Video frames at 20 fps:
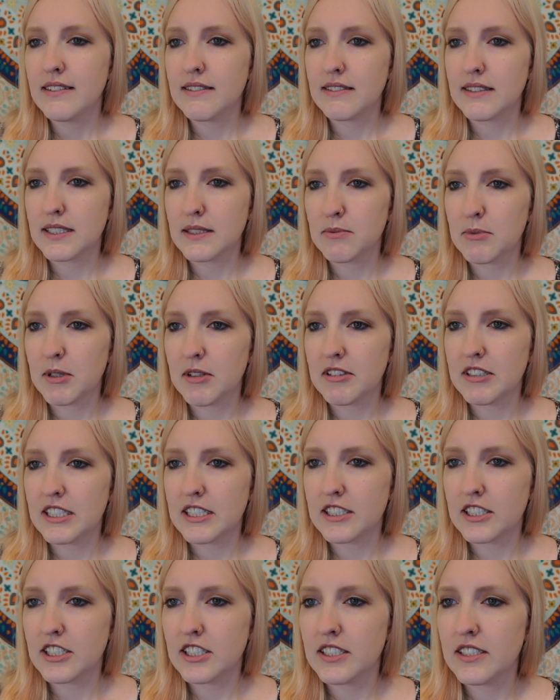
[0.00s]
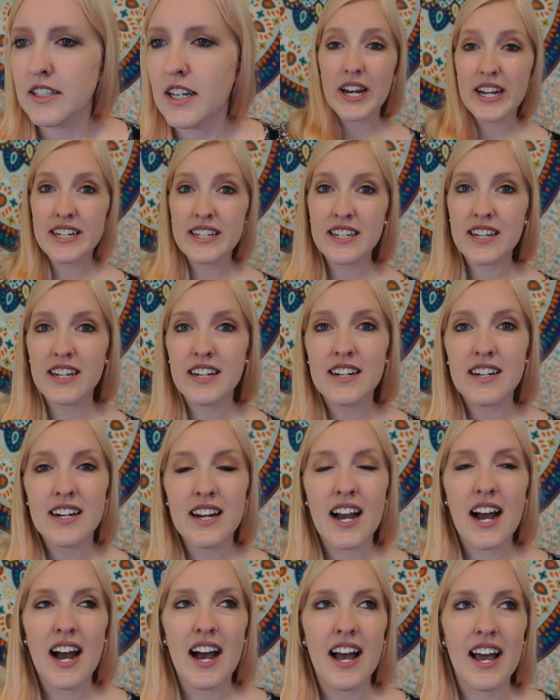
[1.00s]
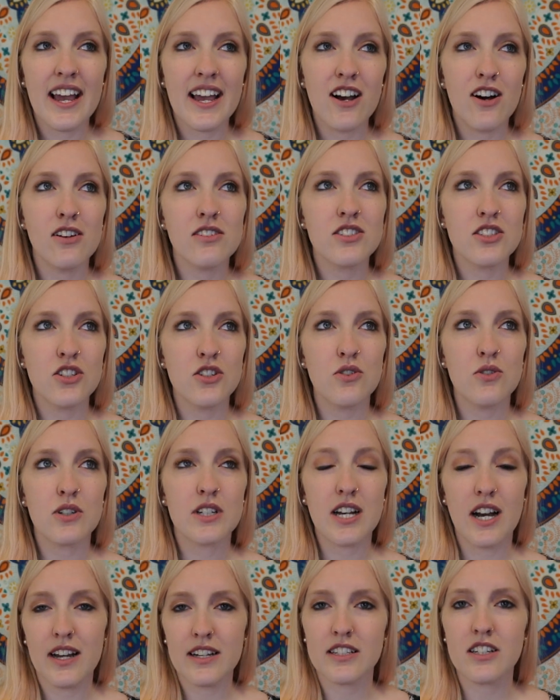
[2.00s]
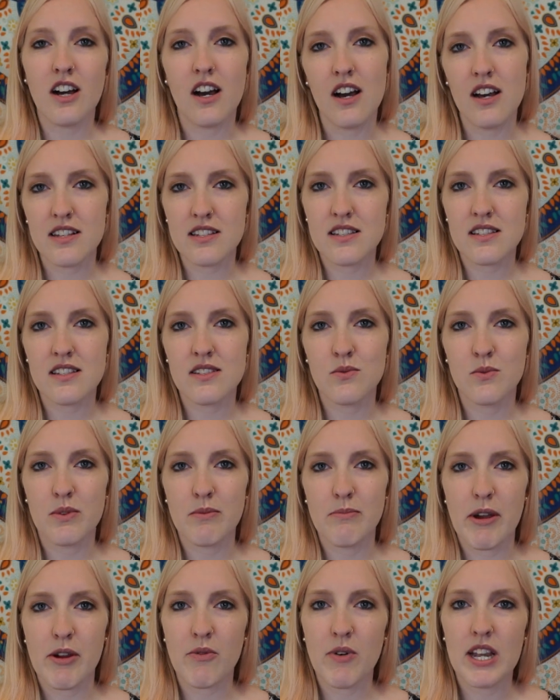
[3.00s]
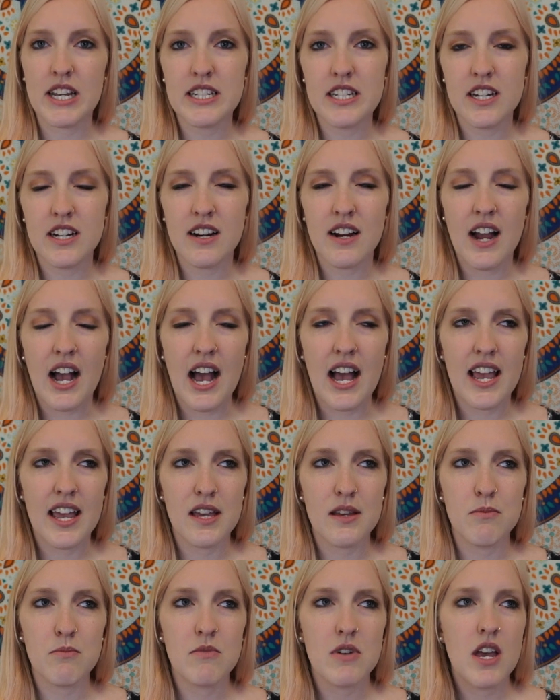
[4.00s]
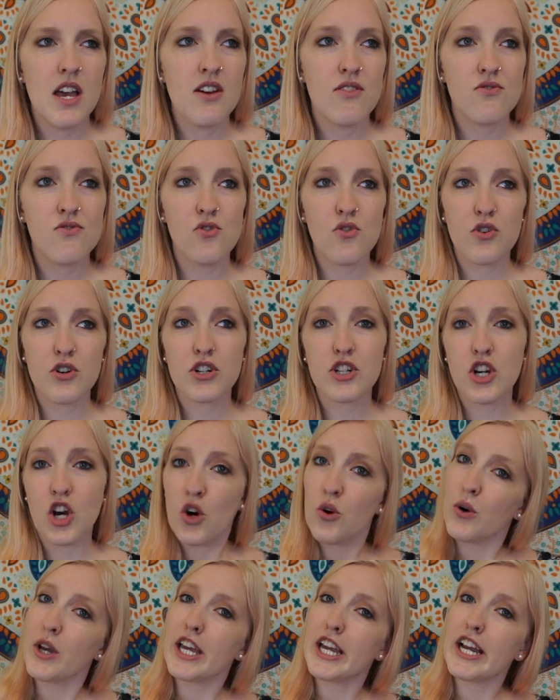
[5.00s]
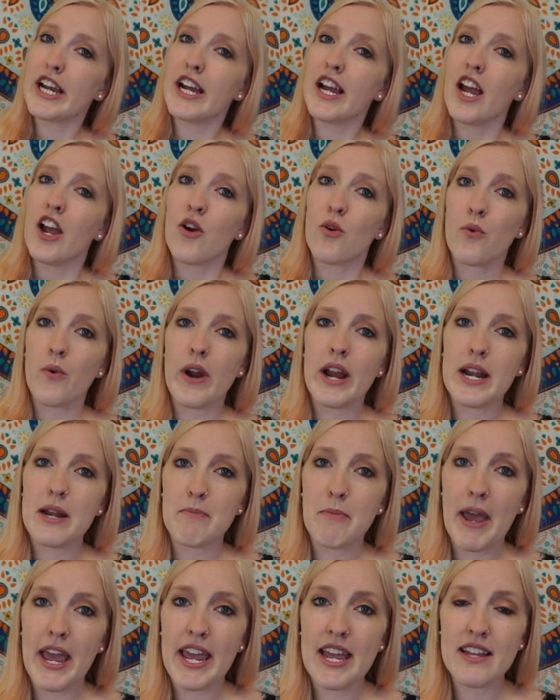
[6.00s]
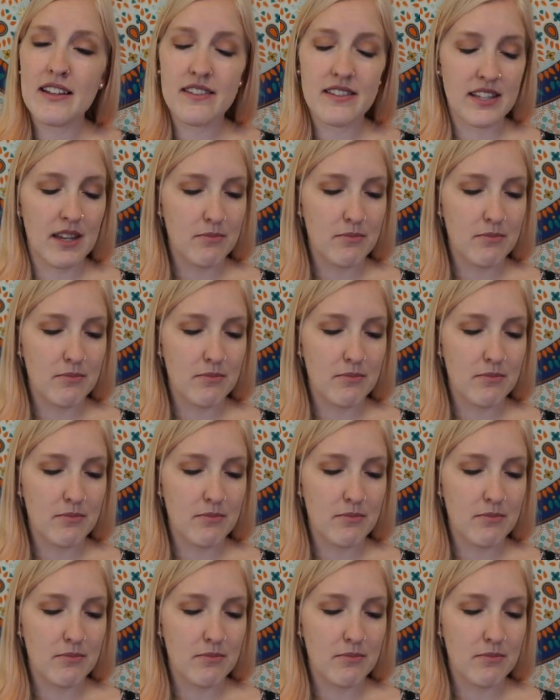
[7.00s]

That's probably not good. Rain gear, I also cut costs with my rain gear. I am foregoing rain pants.